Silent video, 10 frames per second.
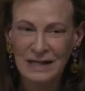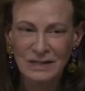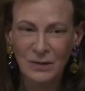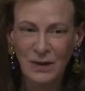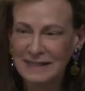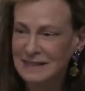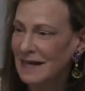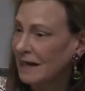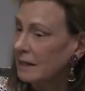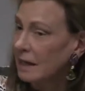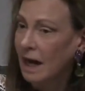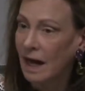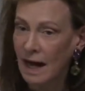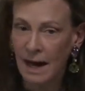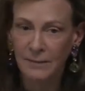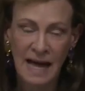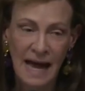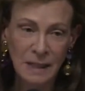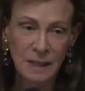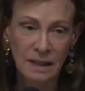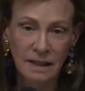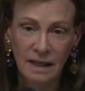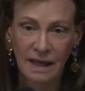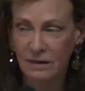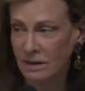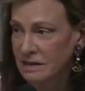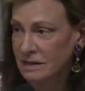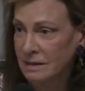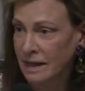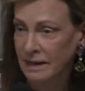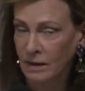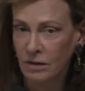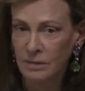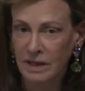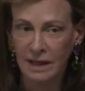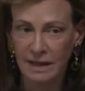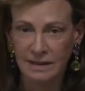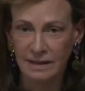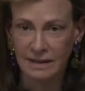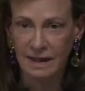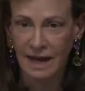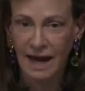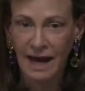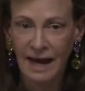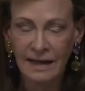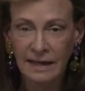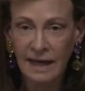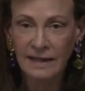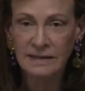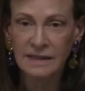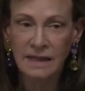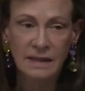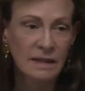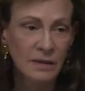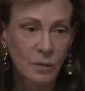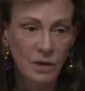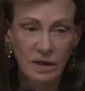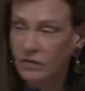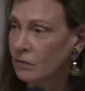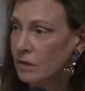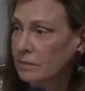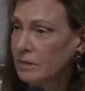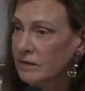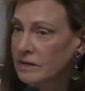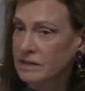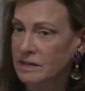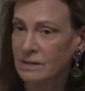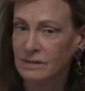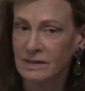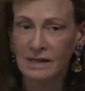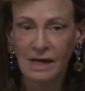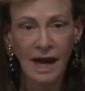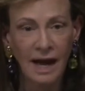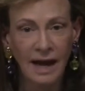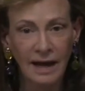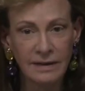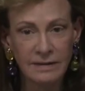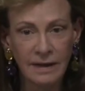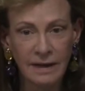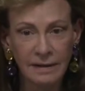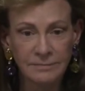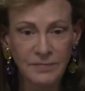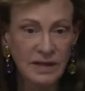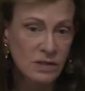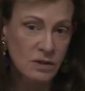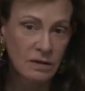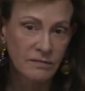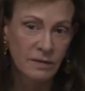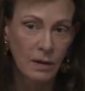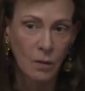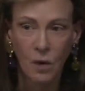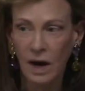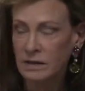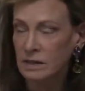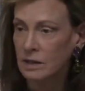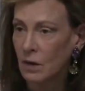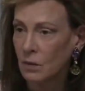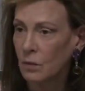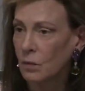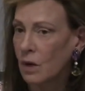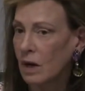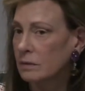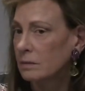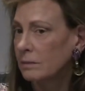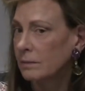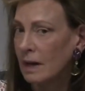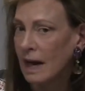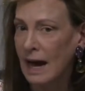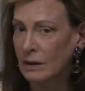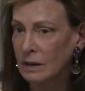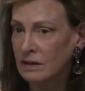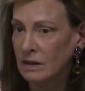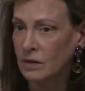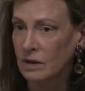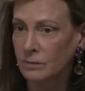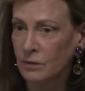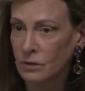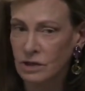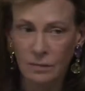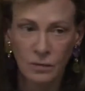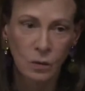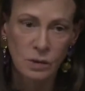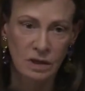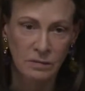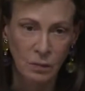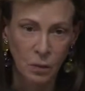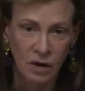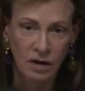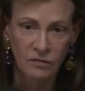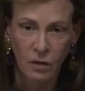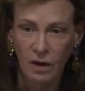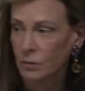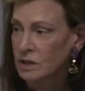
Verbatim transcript: So I said, um, actually, it looks like he could be elected. And I can't say that they were really thrilled by this news. And um, they sort of wanted to know, well, how do you think we could approach him? Who's going to be working for him?